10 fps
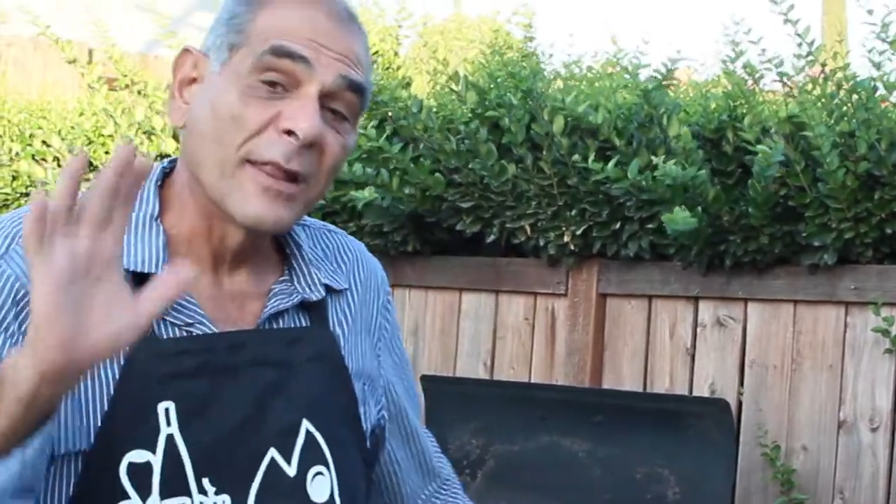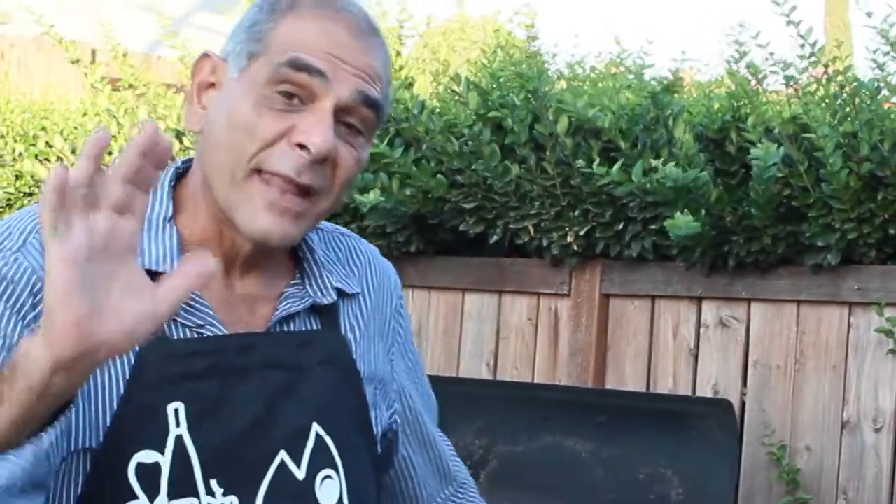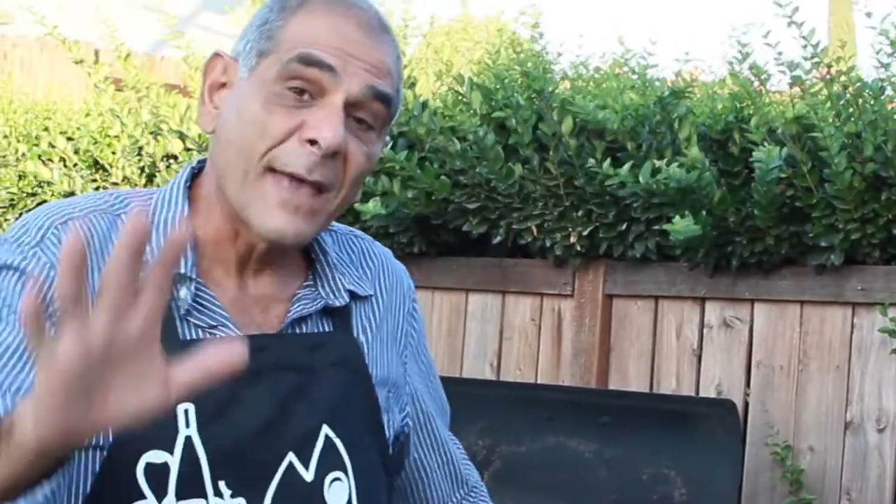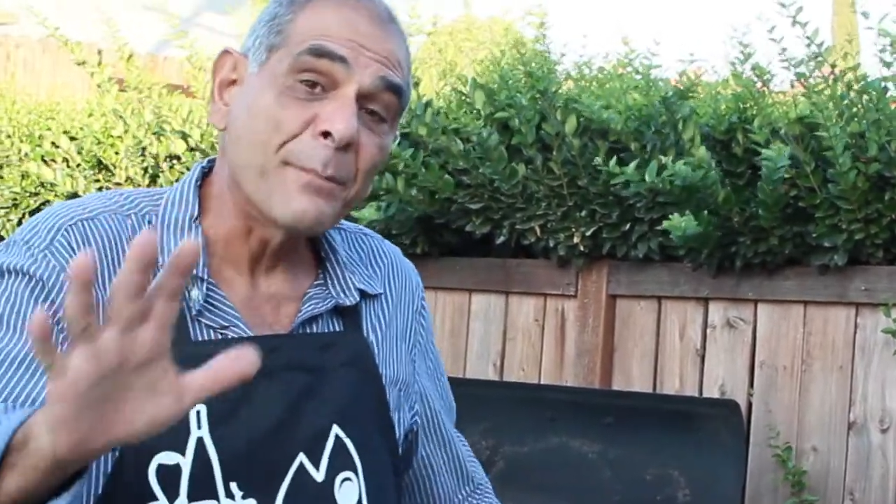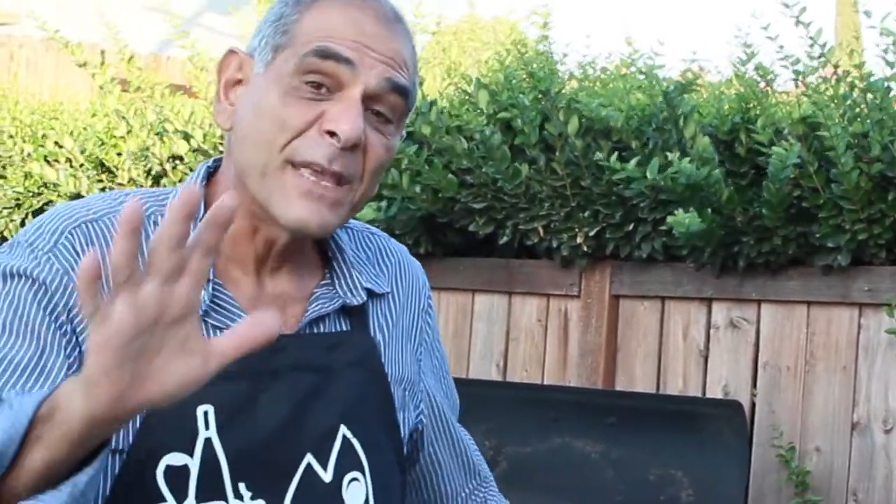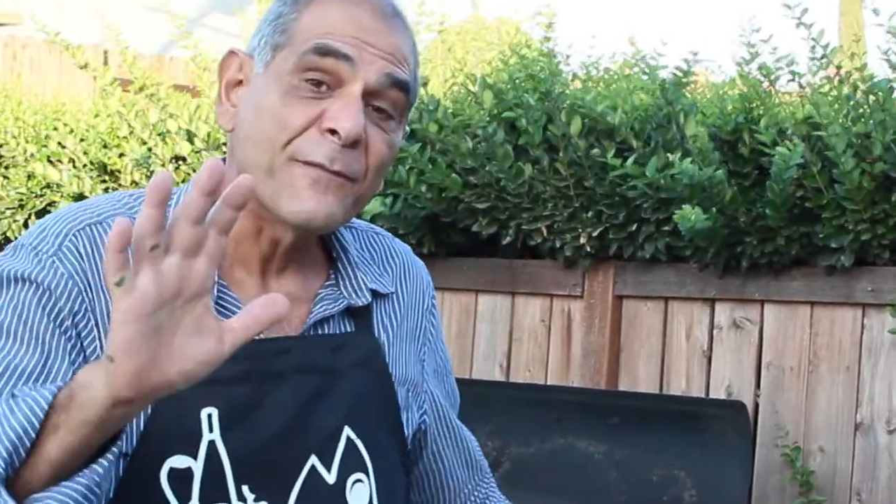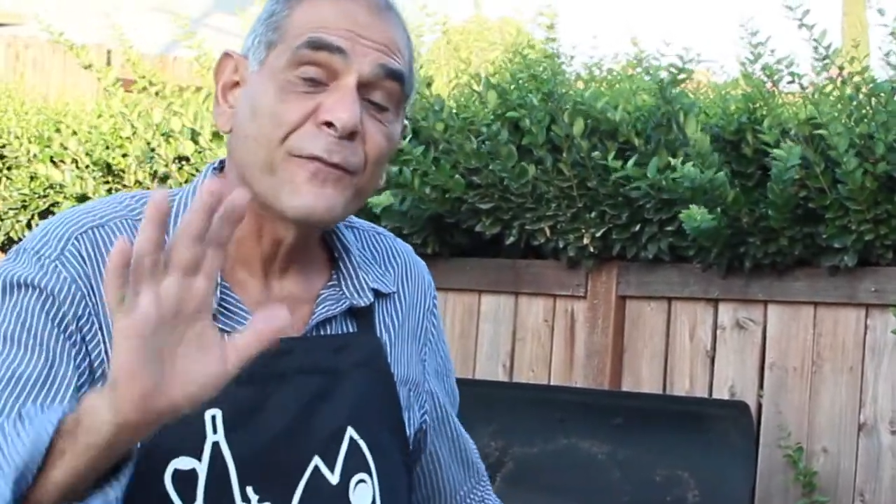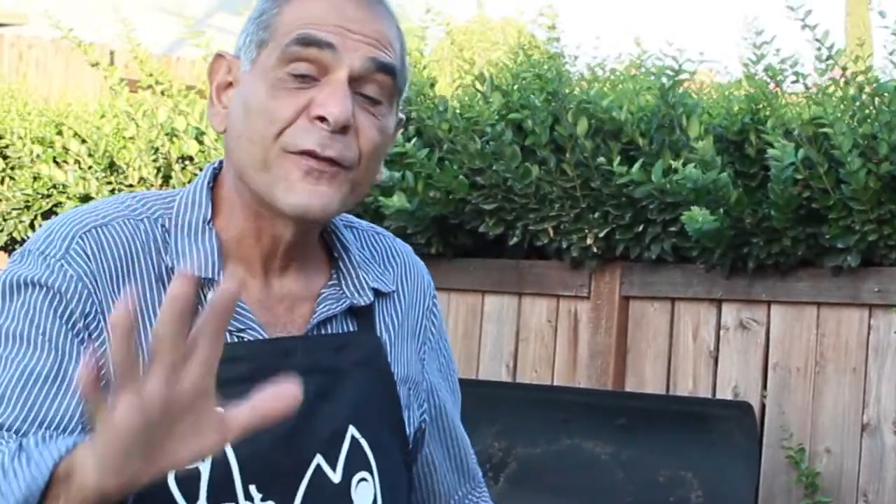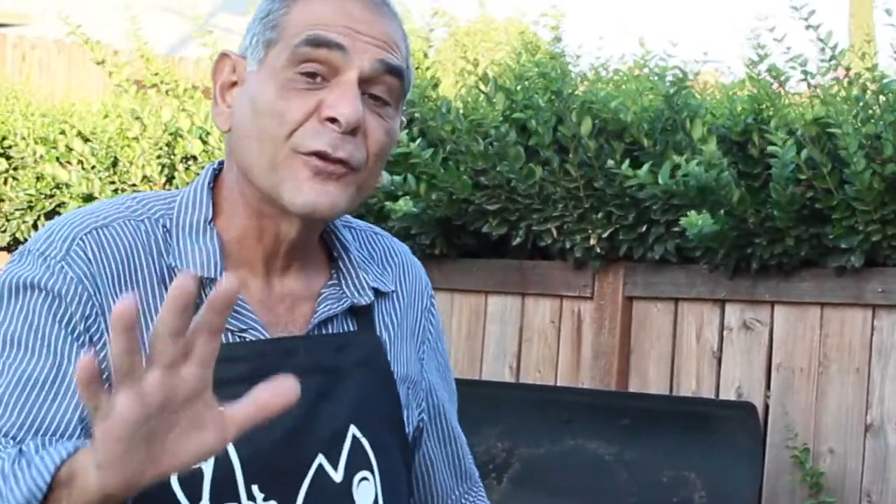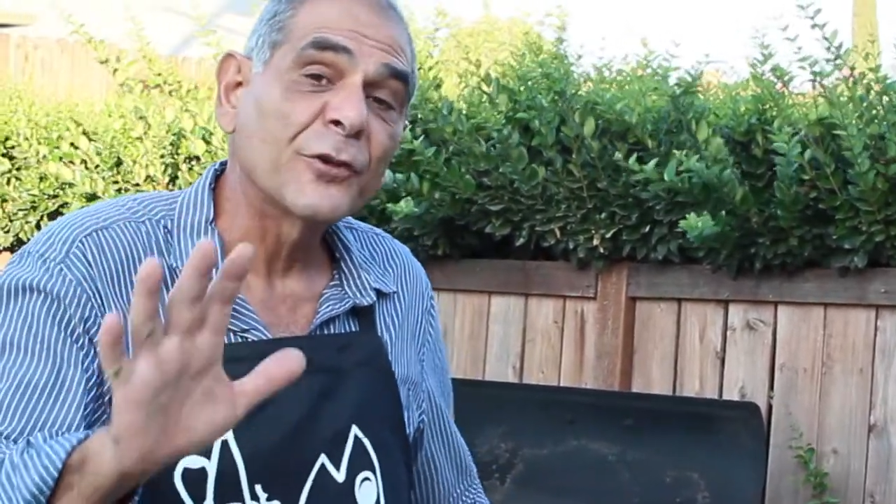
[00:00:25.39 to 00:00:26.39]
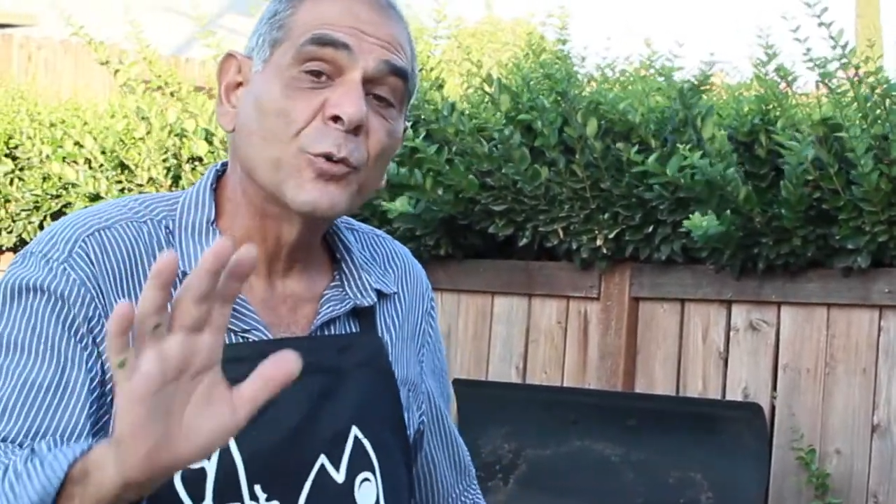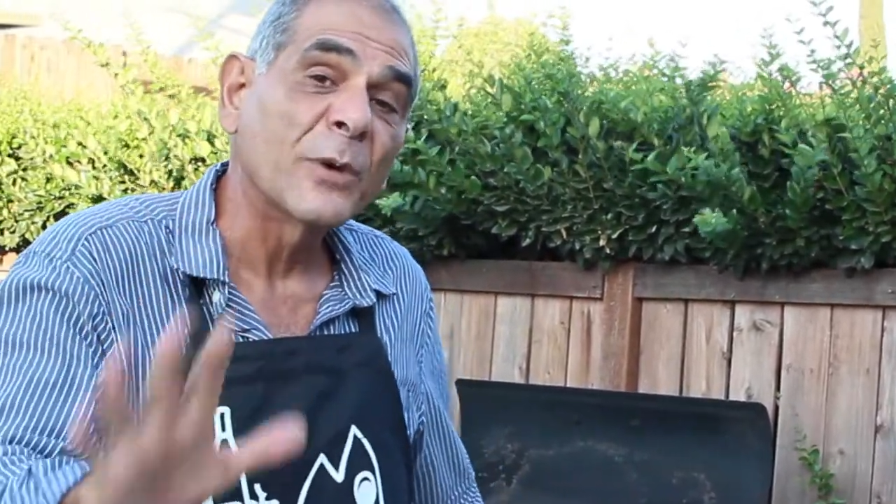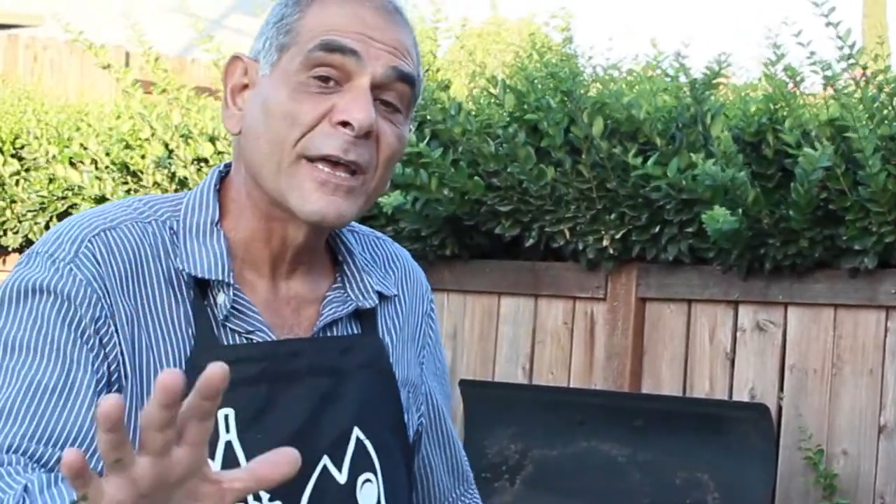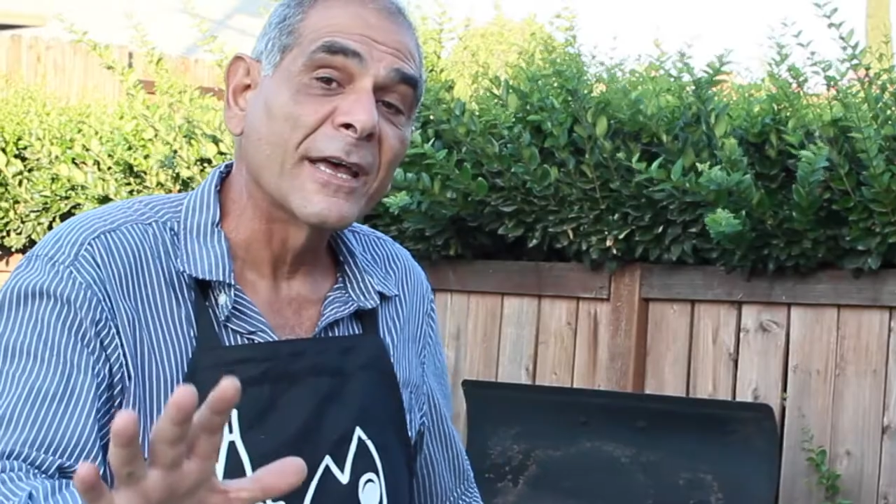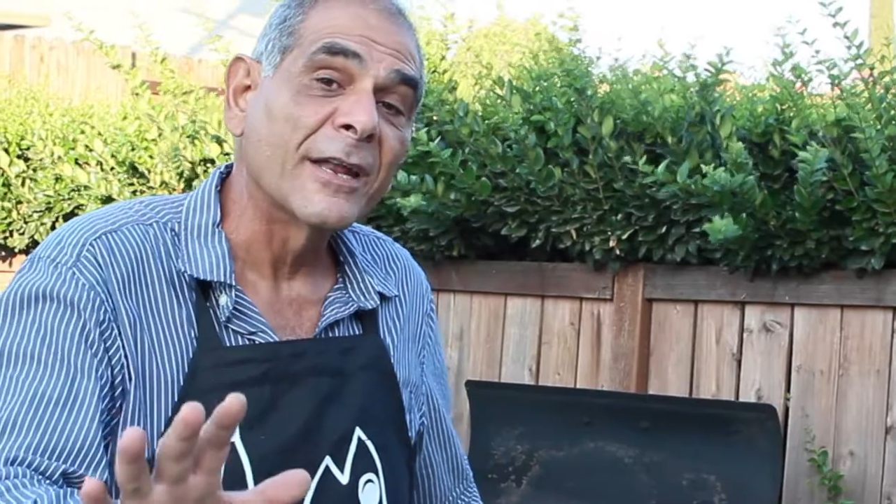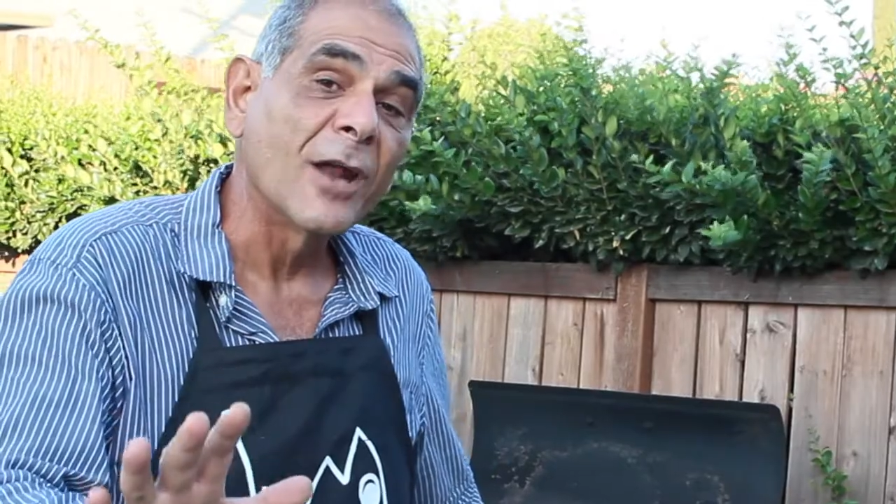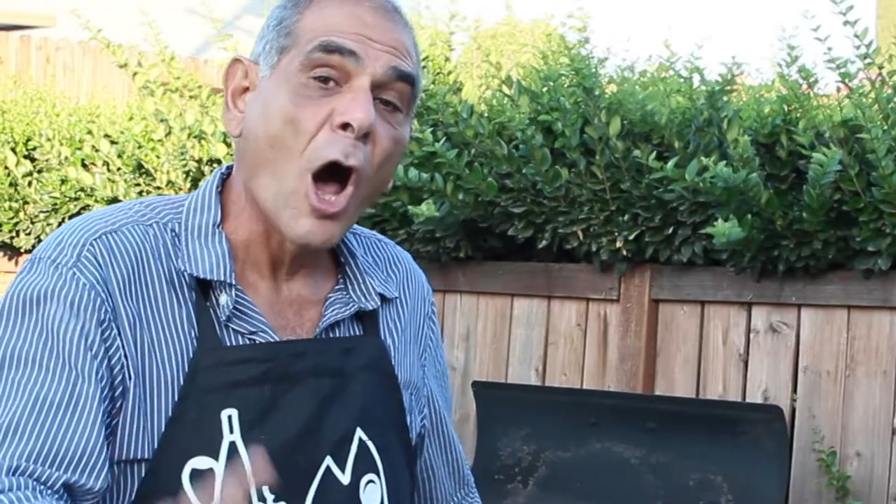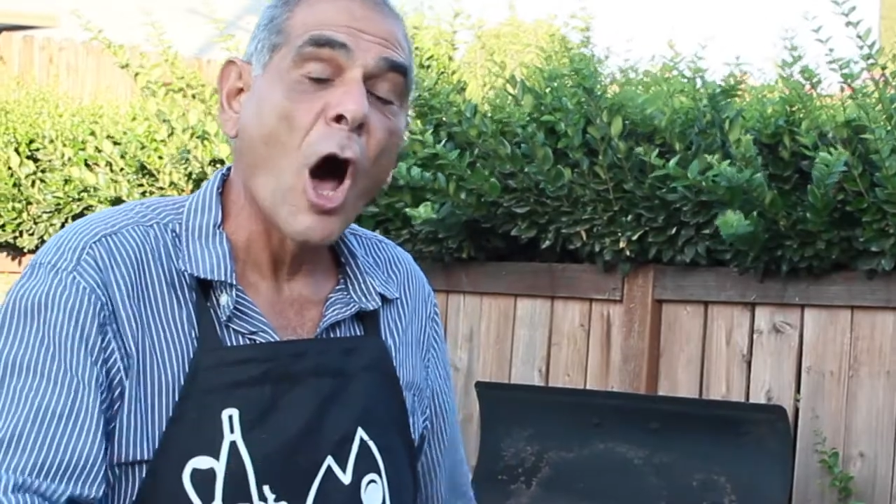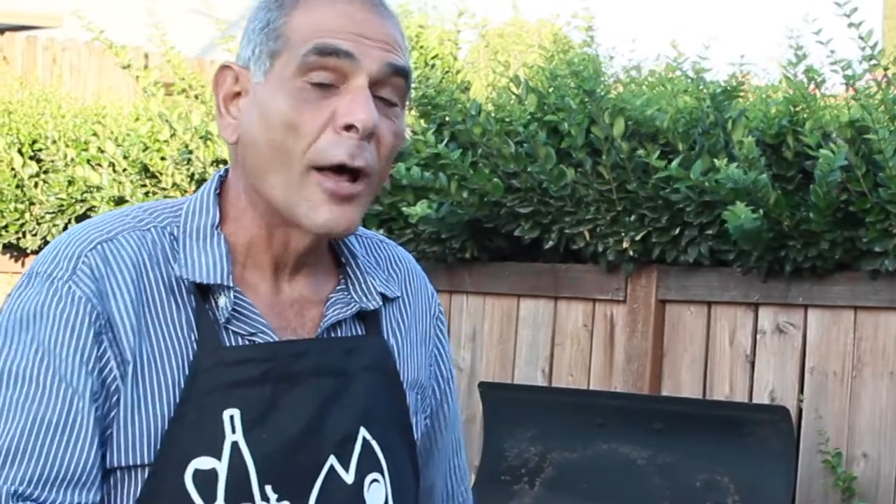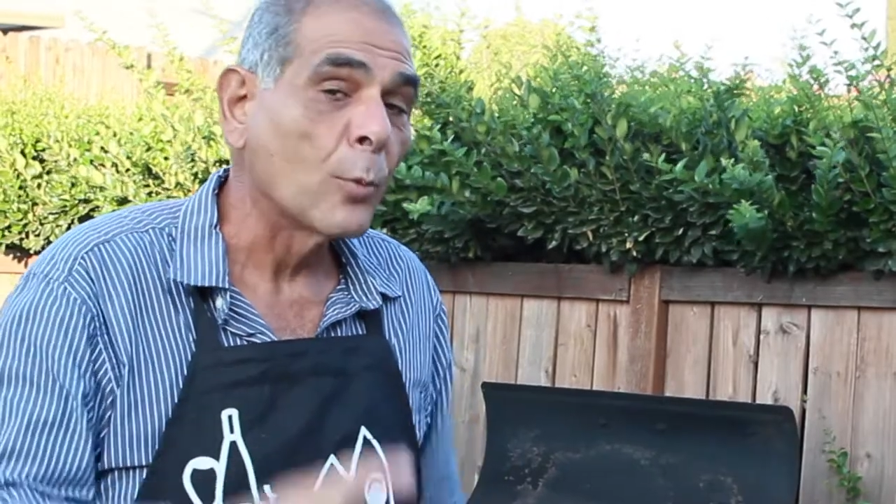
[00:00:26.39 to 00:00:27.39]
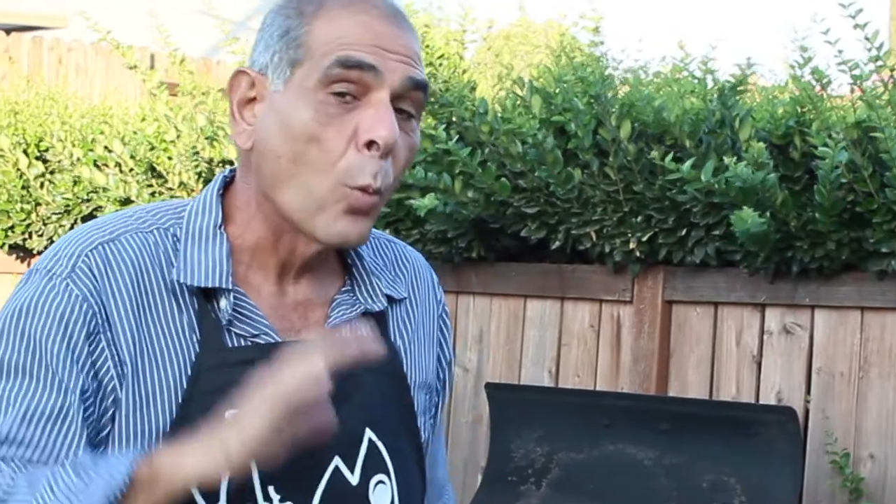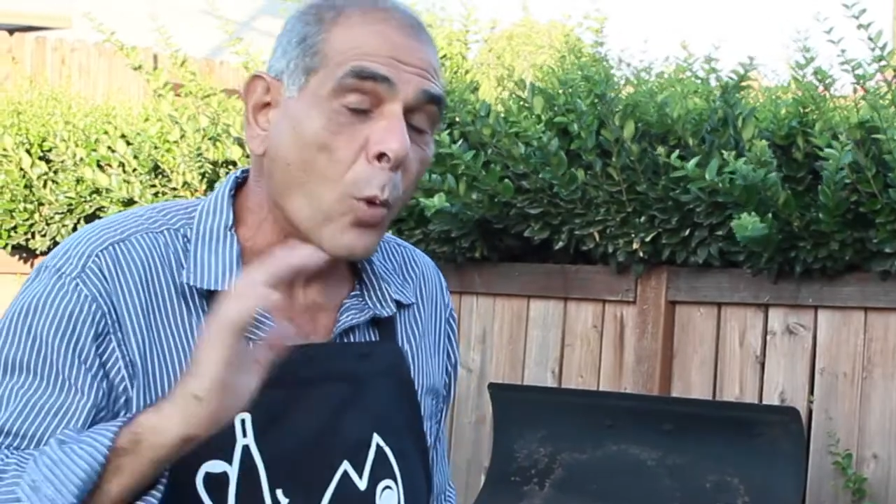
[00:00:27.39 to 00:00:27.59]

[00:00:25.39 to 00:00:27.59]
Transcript: Let me fill you in on